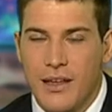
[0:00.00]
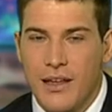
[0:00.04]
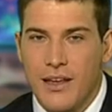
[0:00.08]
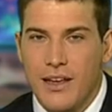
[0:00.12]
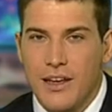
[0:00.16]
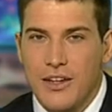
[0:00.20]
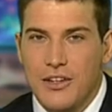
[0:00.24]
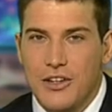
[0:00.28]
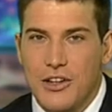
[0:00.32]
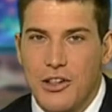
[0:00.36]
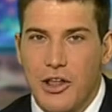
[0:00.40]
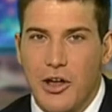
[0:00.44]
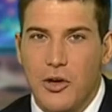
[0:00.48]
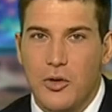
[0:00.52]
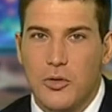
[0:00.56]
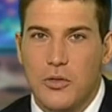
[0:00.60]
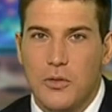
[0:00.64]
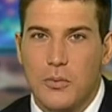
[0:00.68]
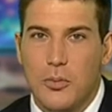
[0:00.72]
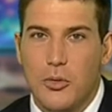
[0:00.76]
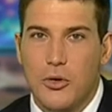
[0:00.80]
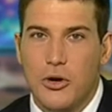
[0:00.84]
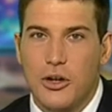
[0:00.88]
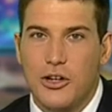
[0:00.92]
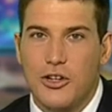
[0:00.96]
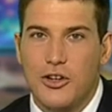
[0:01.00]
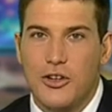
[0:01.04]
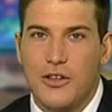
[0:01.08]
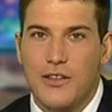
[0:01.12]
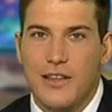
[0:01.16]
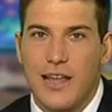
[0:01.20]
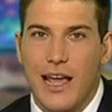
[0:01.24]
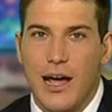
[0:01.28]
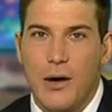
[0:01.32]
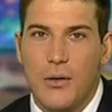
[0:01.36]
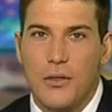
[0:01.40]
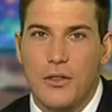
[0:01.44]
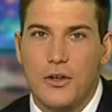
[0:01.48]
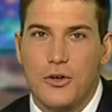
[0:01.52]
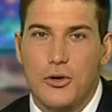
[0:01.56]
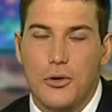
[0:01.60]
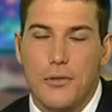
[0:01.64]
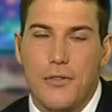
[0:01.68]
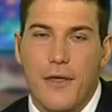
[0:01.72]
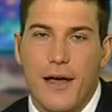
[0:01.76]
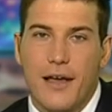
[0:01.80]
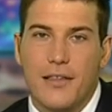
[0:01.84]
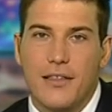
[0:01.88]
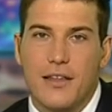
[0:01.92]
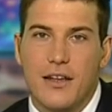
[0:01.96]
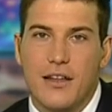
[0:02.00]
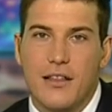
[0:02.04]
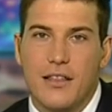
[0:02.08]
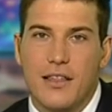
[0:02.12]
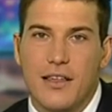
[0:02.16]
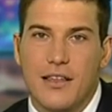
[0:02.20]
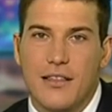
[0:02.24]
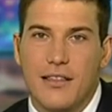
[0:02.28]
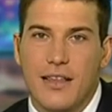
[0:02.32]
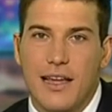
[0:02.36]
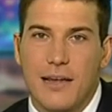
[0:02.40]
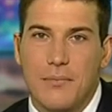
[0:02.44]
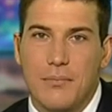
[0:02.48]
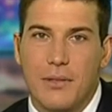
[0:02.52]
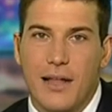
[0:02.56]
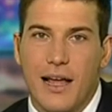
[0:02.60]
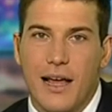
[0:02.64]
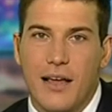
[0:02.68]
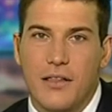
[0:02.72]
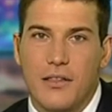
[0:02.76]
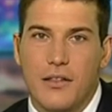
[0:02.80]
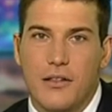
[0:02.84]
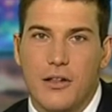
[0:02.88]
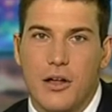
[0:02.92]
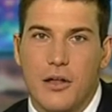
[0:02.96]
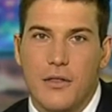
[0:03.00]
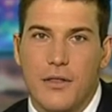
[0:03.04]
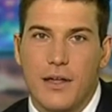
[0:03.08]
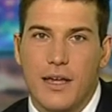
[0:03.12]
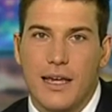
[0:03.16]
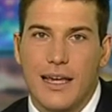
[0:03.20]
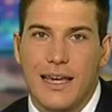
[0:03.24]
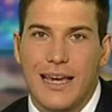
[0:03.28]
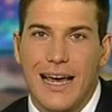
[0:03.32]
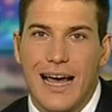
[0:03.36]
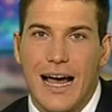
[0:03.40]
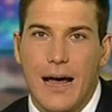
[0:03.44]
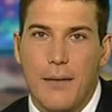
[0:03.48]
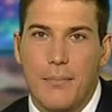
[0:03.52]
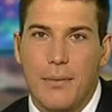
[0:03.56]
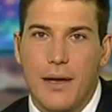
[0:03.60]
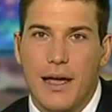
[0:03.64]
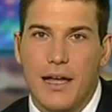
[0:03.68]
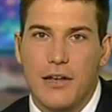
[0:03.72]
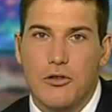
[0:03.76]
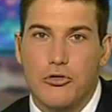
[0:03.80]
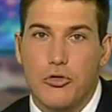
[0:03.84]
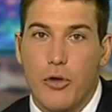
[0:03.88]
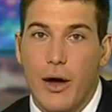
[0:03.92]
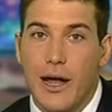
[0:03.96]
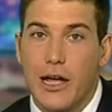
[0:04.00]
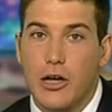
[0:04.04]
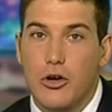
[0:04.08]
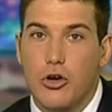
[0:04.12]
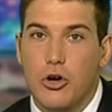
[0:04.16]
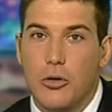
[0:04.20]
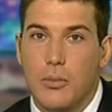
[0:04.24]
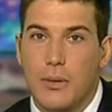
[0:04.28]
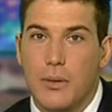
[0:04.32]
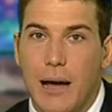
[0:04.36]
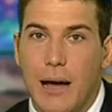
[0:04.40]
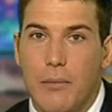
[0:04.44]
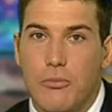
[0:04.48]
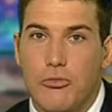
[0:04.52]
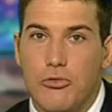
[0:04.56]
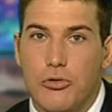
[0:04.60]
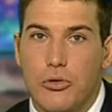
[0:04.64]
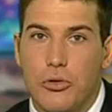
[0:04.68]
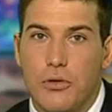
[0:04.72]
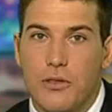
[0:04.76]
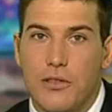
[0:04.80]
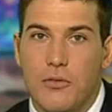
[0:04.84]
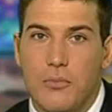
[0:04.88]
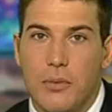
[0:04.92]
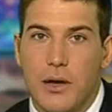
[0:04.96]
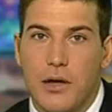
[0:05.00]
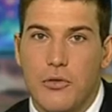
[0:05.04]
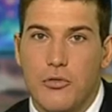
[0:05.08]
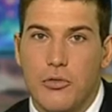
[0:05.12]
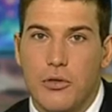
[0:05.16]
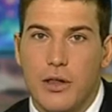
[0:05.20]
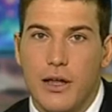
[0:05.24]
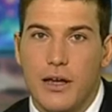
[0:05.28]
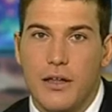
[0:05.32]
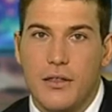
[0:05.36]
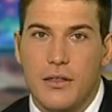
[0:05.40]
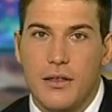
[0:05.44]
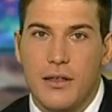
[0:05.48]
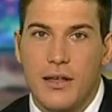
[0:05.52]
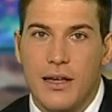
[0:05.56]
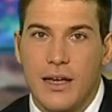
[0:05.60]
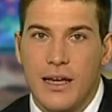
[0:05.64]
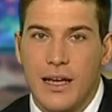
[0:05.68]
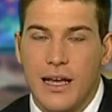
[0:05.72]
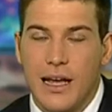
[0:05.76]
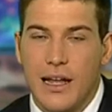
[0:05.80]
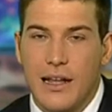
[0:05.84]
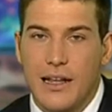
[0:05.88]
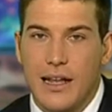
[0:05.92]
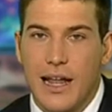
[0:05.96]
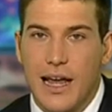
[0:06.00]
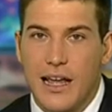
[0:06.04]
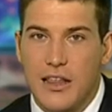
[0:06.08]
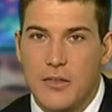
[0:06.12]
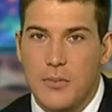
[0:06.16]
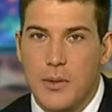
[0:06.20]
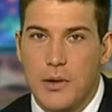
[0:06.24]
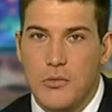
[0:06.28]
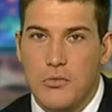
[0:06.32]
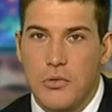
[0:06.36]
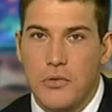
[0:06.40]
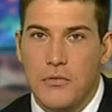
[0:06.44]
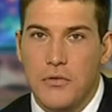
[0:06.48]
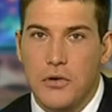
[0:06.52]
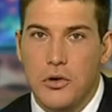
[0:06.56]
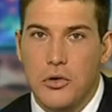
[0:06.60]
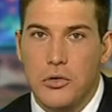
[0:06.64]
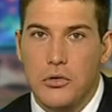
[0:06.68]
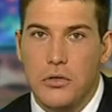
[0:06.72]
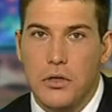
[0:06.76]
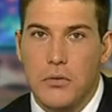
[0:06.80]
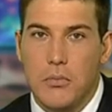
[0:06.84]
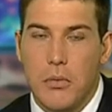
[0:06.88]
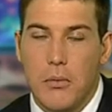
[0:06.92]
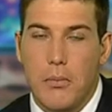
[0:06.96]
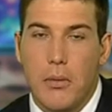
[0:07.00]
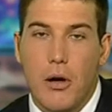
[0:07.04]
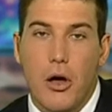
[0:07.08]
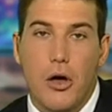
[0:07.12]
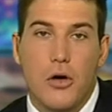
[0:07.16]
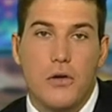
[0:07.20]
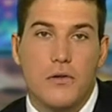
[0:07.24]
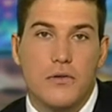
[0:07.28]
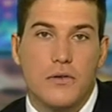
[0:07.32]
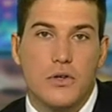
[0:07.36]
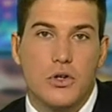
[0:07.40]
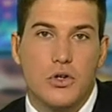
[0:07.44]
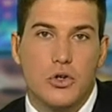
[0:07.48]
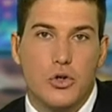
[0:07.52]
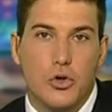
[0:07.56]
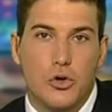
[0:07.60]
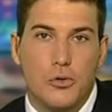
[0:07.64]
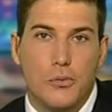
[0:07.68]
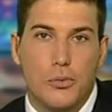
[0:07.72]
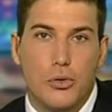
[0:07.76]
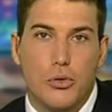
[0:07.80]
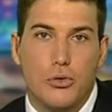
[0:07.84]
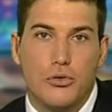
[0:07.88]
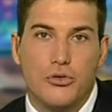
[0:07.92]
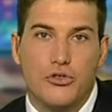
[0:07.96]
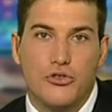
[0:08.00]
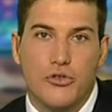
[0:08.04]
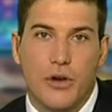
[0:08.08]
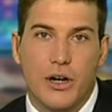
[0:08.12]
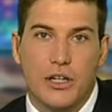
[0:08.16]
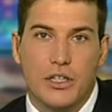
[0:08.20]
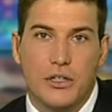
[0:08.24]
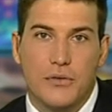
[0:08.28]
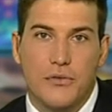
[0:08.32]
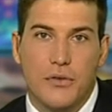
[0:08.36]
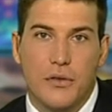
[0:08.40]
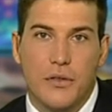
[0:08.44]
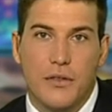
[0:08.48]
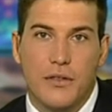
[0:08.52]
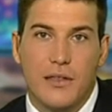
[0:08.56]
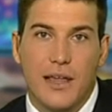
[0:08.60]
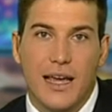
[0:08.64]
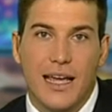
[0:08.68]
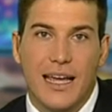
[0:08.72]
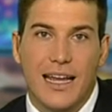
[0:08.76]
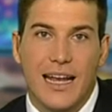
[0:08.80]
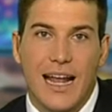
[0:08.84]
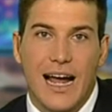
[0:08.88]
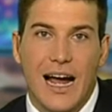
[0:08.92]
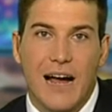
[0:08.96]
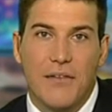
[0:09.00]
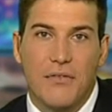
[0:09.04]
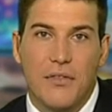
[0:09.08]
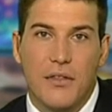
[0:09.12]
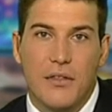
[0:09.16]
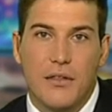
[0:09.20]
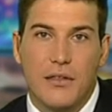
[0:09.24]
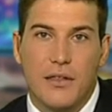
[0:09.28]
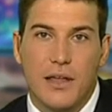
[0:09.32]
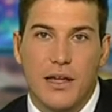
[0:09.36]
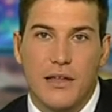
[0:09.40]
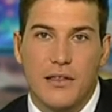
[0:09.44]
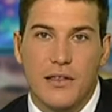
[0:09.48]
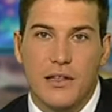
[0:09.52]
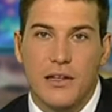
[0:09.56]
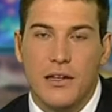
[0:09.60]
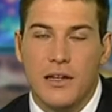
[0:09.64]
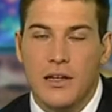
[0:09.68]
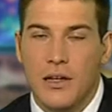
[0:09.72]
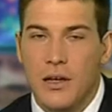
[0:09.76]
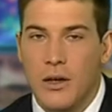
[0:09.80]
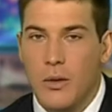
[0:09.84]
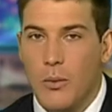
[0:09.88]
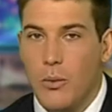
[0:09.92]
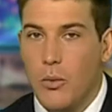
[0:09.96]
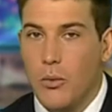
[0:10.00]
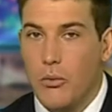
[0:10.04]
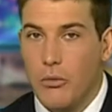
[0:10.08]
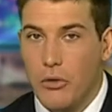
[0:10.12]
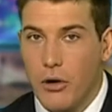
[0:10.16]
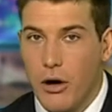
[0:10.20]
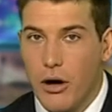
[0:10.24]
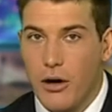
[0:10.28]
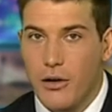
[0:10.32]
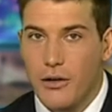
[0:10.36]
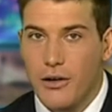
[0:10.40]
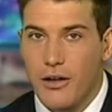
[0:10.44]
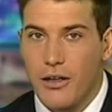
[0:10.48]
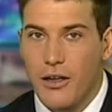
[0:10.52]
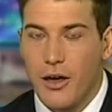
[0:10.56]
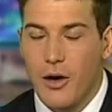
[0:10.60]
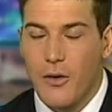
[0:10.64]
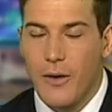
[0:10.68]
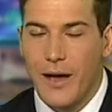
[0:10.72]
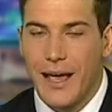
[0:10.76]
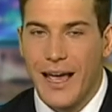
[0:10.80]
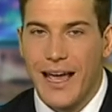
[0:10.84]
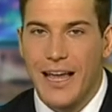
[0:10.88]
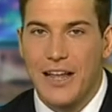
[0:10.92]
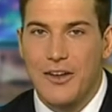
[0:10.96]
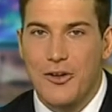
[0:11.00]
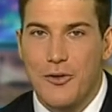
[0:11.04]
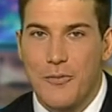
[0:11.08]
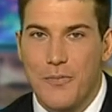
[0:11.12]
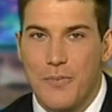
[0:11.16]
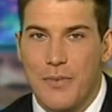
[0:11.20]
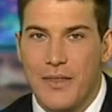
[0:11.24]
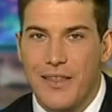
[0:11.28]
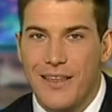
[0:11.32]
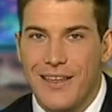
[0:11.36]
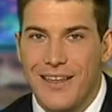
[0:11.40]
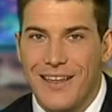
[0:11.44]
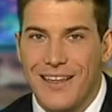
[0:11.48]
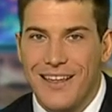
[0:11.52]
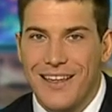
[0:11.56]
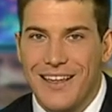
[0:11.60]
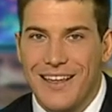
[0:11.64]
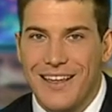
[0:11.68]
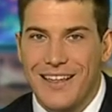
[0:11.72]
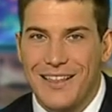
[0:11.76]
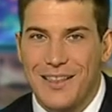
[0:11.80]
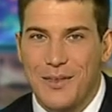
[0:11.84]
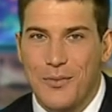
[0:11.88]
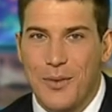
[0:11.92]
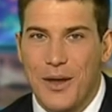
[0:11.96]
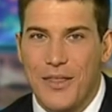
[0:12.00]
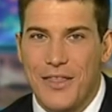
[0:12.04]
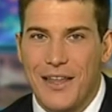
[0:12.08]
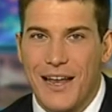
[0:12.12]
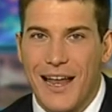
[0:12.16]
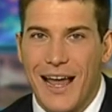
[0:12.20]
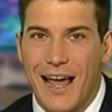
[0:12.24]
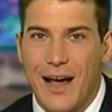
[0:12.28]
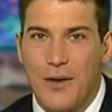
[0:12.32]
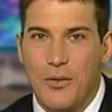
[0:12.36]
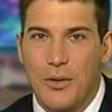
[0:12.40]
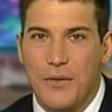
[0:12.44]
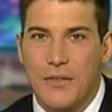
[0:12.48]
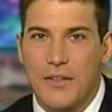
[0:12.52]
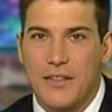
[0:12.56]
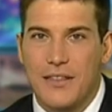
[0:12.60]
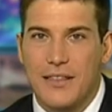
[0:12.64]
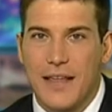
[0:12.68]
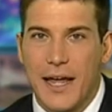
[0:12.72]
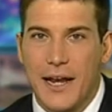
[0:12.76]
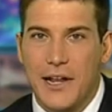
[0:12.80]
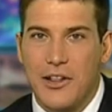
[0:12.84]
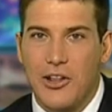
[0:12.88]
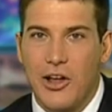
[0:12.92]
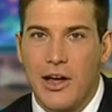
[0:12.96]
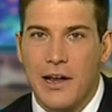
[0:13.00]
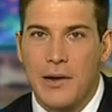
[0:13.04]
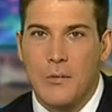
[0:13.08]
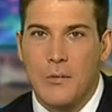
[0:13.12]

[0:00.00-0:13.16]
To local sporting news now, and the 2016 Blowes Clothing Cup and Corp draws have been released. It has been revealed the proposed two pool structure for the second half of the season will not go ahead. Here's the weather now on the satellite and